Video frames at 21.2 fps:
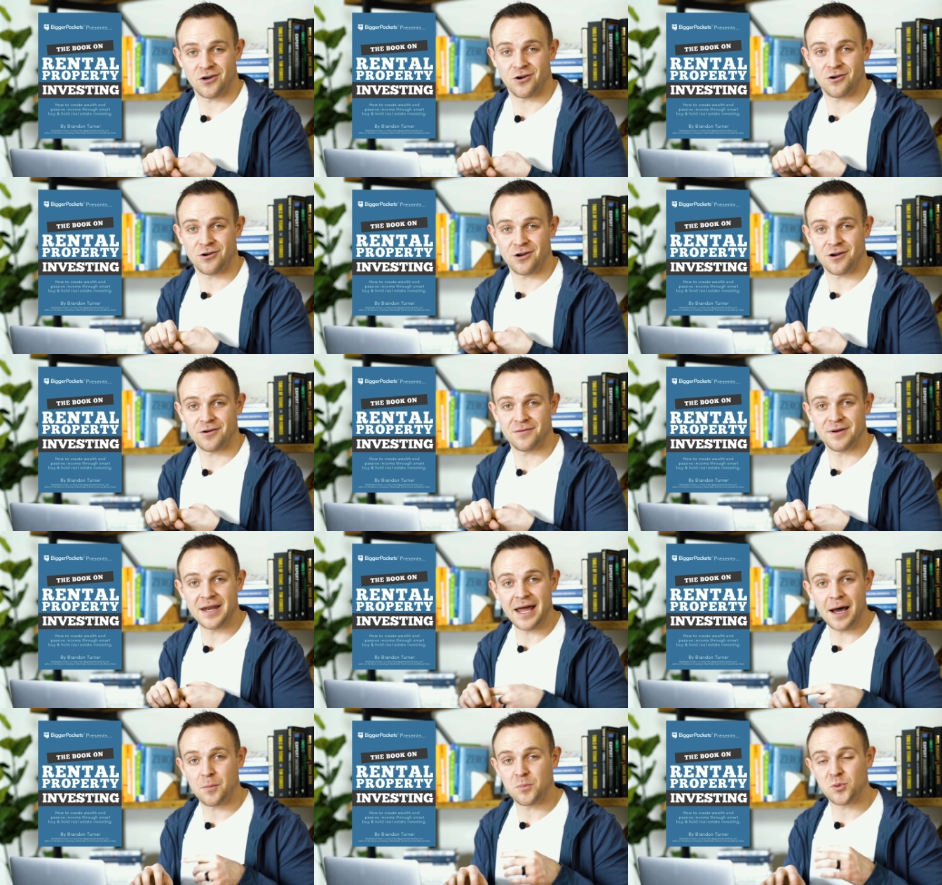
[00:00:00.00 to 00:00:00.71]
Turner.
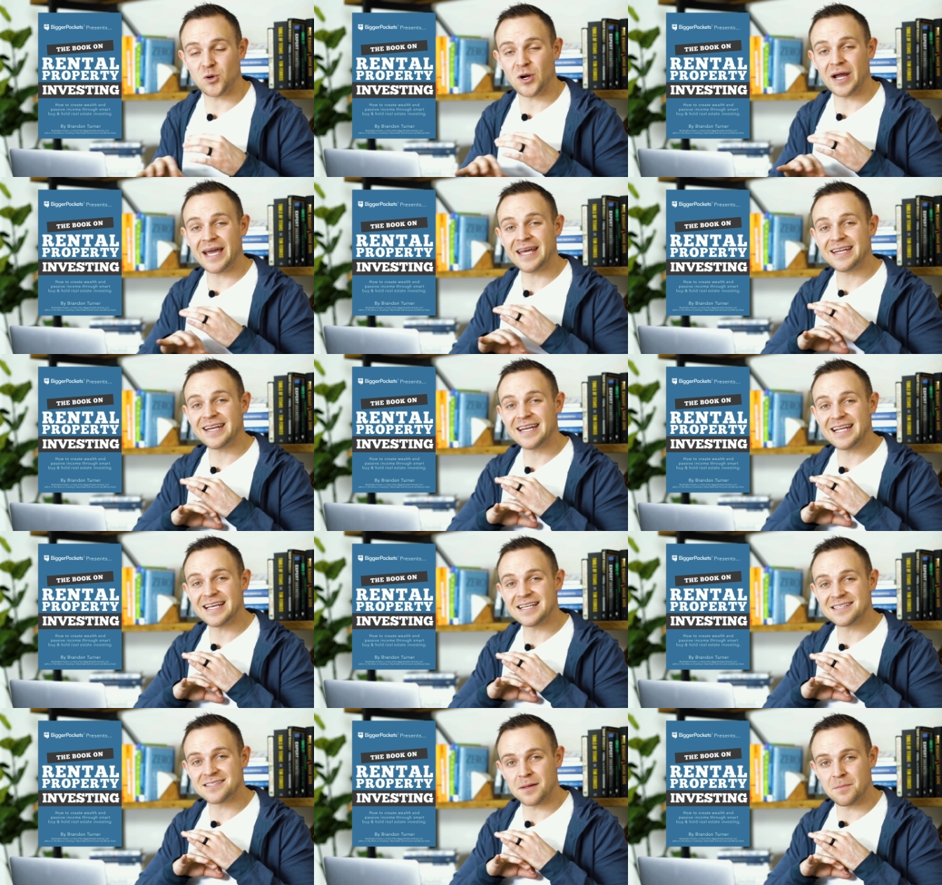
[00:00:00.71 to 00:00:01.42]
Now,
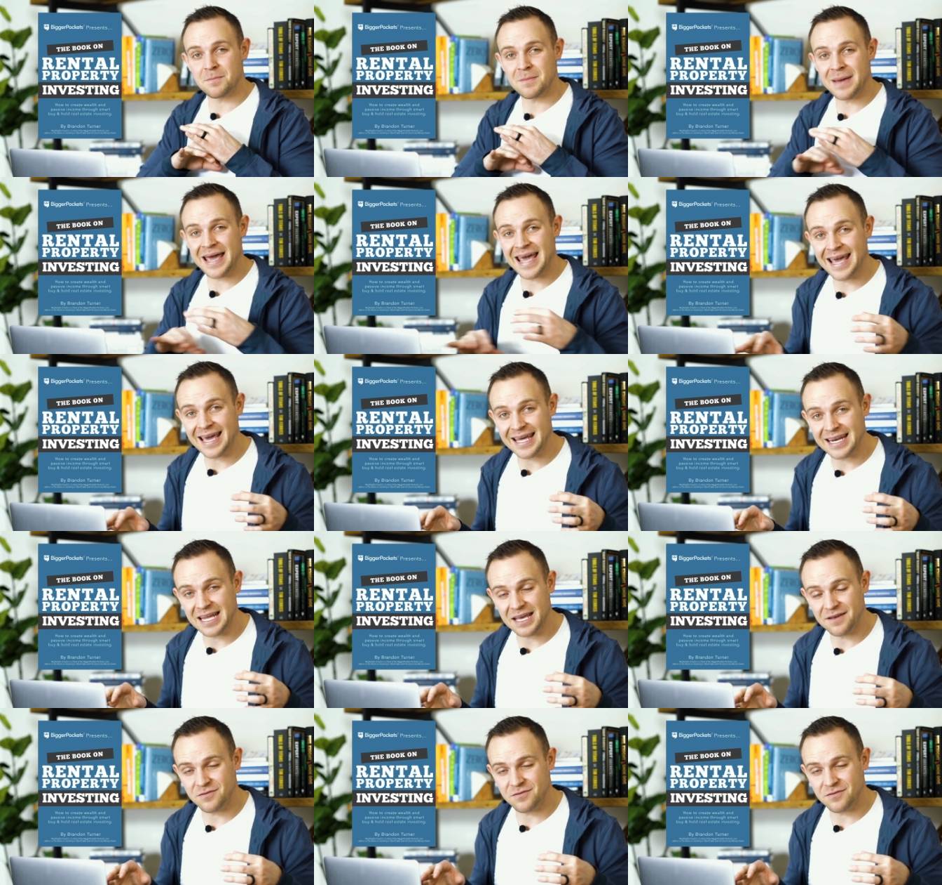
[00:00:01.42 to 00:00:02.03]
Brandon is the man.